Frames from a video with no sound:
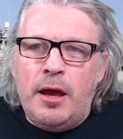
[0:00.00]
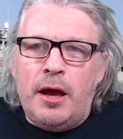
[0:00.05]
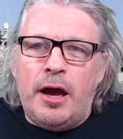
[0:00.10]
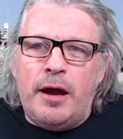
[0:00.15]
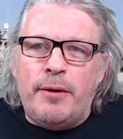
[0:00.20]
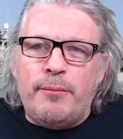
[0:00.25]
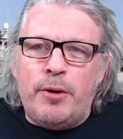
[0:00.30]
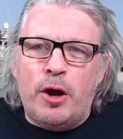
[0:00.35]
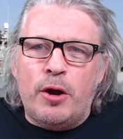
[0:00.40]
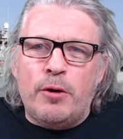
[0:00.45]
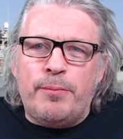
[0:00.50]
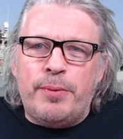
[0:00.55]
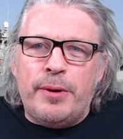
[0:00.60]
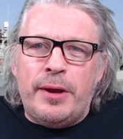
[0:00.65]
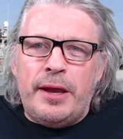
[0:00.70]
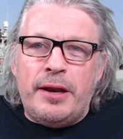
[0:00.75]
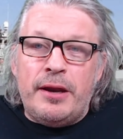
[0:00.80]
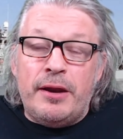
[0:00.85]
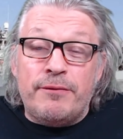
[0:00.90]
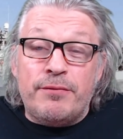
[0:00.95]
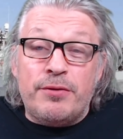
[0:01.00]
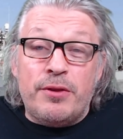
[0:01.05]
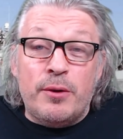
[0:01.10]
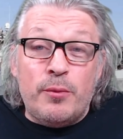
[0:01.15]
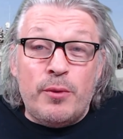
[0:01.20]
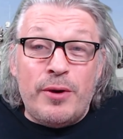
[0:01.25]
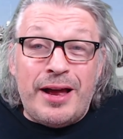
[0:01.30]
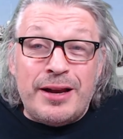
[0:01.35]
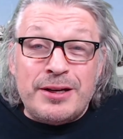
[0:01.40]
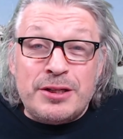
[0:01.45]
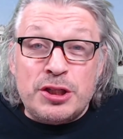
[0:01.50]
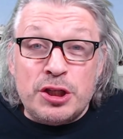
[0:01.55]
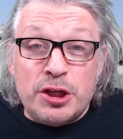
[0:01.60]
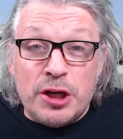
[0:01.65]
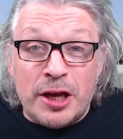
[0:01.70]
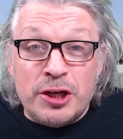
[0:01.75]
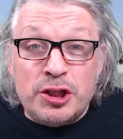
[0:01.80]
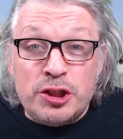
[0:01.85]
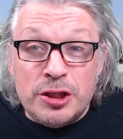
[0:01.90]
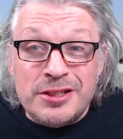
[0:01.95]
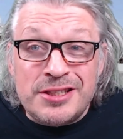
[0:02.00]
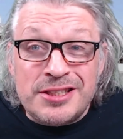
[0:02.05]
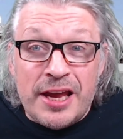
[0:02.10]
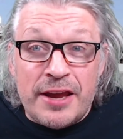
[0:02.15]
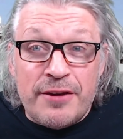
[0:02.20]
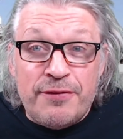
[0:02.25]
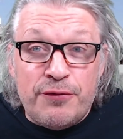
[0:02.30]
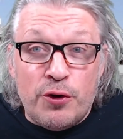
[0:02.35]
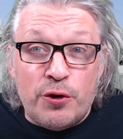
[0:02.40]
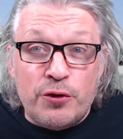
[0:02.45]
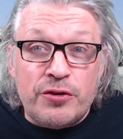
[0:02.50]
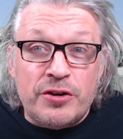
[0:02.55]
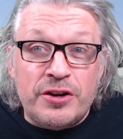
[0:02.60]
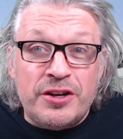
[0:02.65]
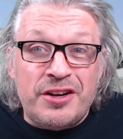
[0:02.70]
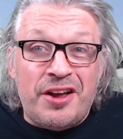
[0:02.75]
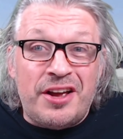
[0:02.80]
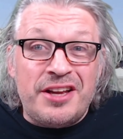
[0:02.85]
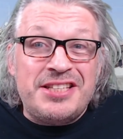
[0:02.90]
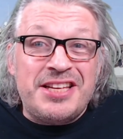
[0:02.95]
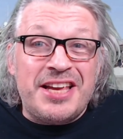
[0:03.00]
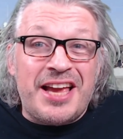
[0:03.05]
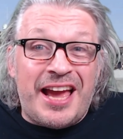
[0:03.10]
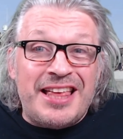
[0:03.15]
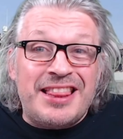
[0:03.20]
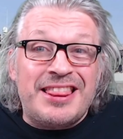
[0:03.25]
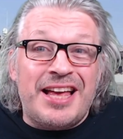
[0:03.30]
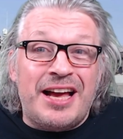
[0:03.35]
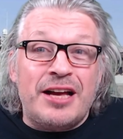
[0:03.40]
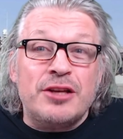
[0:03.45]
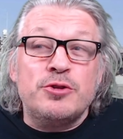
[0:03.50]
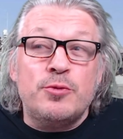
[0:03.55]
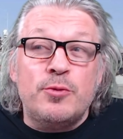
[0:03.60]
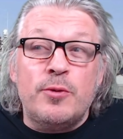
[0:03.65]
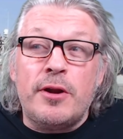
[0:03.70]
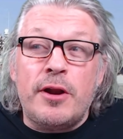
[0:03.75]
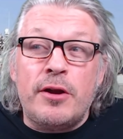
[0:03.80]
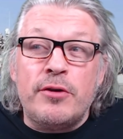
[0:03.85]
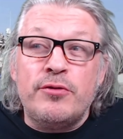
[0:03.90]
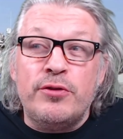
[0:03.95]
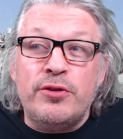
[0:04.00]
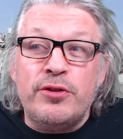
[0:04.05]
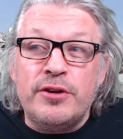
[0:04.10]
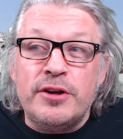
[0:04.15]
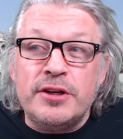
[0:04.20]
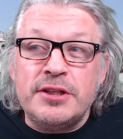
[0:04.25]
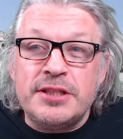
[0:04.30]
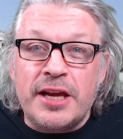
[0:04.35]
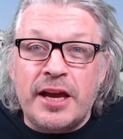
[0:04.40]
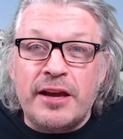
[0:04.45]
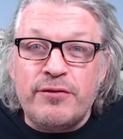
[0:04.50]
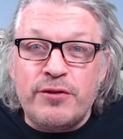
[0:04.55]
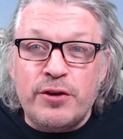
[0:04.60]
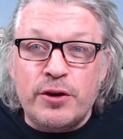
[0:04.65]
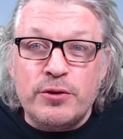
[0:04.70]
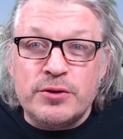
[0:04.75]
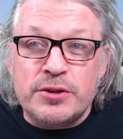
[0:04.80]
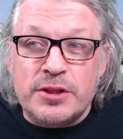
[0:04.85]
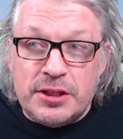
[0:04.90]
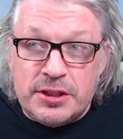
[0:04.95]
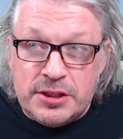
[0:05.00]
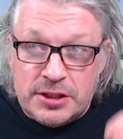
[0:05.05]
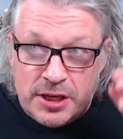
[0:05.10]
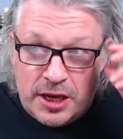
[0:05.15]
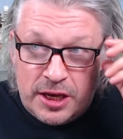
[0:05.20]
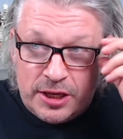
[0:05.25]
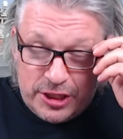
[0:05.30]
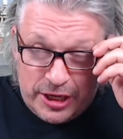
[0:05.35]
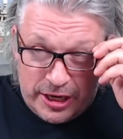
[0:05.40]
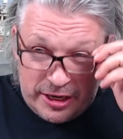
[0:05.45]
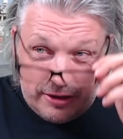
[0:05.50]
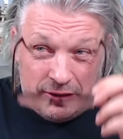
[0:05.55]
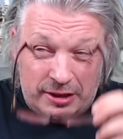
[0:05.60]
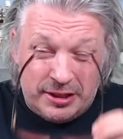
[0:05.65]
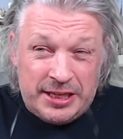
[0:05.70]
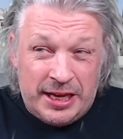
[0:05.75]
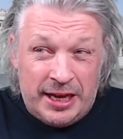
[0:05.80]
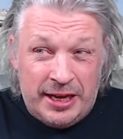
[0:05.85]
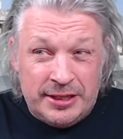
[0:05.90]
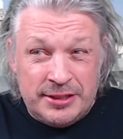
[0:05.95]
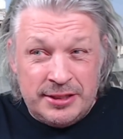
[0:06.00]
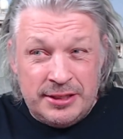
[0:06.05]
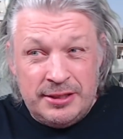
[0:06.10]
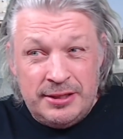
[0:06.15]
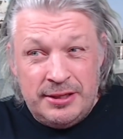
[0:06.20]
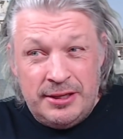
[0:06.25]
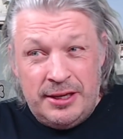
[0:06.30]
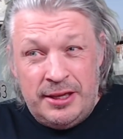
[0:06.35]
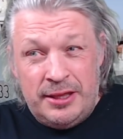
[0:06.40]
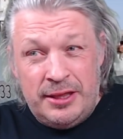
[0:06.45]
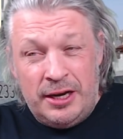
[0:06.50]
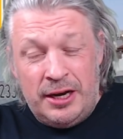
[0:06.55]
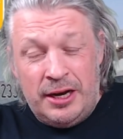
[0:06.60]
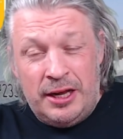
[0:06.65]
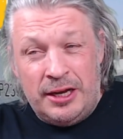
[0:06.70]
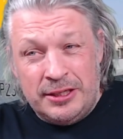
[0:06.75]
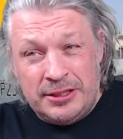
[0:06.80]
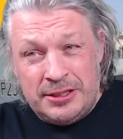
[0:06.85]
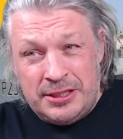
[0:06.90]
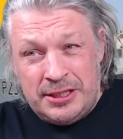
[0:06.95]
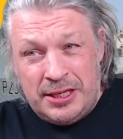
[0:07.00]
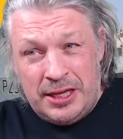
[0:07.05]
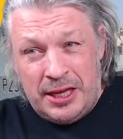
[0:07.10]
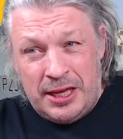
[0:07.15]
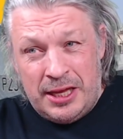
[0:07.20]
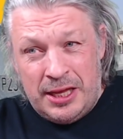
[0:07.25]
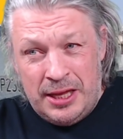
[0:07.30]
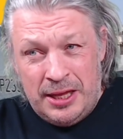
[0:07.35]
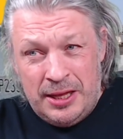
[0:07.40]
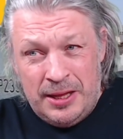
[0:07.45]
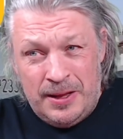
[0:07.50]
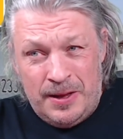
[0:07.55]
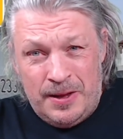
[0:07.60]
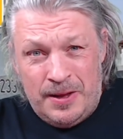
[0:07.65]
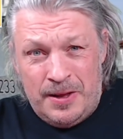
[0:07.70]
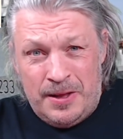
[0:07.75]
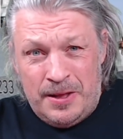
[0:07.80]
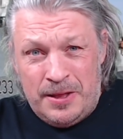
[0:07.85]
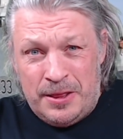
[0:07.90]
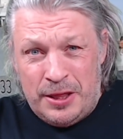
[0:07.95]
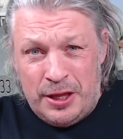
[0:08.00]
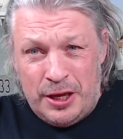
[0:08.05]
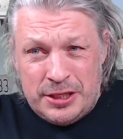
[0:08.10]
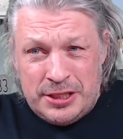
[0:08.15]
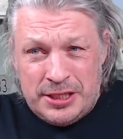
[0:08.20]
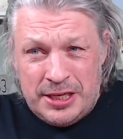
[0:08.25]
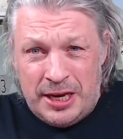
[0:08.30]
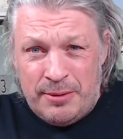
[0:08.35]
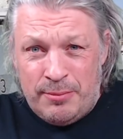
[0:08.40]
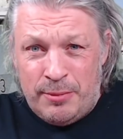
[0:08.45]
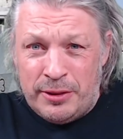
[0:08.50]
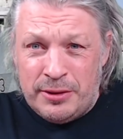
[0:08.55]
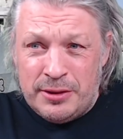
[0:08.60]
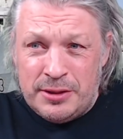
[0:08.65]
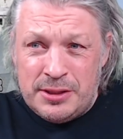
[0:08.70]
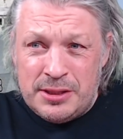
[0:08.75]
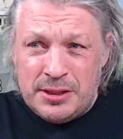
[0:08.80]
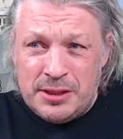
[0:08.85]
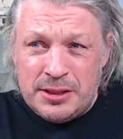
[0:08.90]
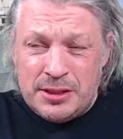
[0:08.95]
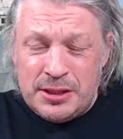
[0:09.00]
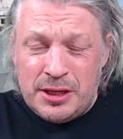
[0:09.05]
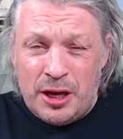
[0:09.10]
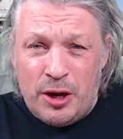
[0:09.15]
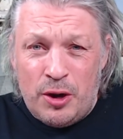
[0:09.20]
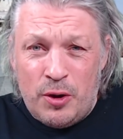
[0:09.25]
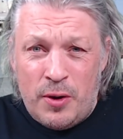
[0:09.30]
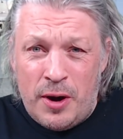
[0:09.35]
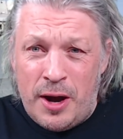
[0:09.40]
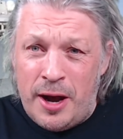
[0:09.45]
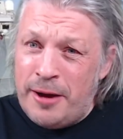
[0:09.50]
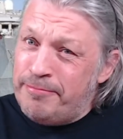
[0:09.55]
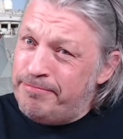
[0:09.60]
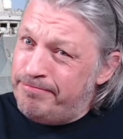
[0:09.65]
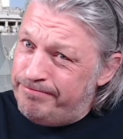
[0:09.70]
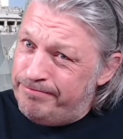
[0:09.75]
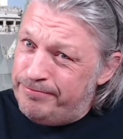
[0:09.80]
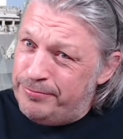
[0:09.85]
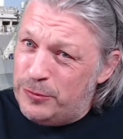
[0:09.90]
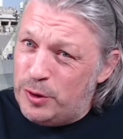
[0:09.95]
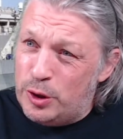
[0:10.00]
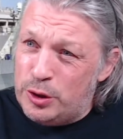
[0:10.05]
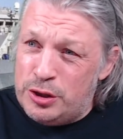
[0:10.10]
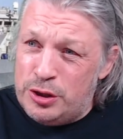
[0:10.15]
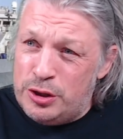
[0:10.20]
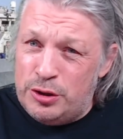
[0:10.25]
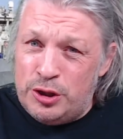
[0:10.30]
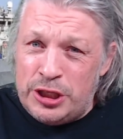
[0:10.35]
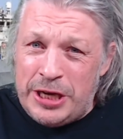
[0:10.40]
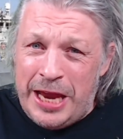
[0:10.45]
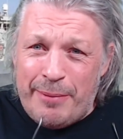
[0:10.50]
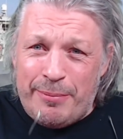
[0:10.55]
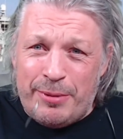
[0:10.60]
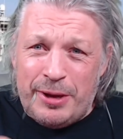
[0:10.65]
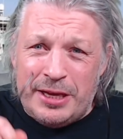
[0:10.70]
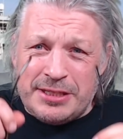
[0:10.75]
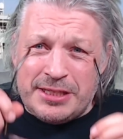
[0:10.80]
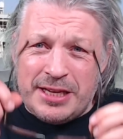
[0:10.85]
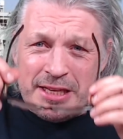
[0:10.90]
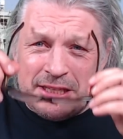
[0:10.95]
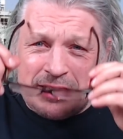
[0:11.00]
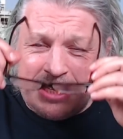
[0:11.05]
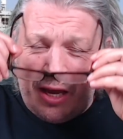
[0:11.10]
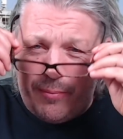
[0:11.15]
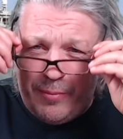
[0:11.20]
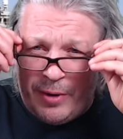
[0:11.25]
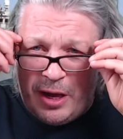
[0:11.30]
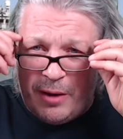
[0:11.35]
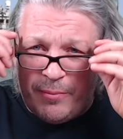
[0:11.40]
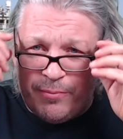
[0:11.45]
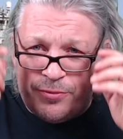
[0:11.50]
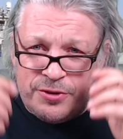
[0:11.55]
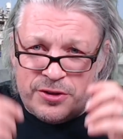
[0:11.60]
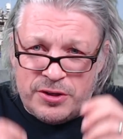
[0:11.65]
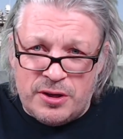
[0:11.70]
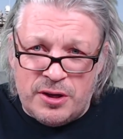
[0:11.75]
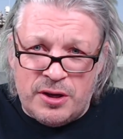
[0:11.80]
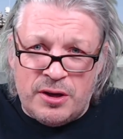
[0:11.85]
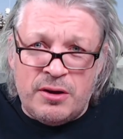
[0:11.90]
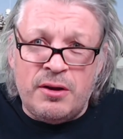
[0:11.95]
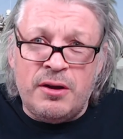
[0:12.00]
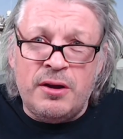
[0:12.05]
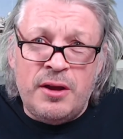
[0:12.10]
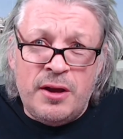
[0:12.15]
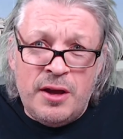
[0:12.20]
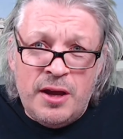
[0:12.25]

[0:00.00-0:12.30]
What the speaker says: I'm hoping that I should say 498,138 views this channel has had in the last 13 months. So not too shabby, is it? It's coming up to,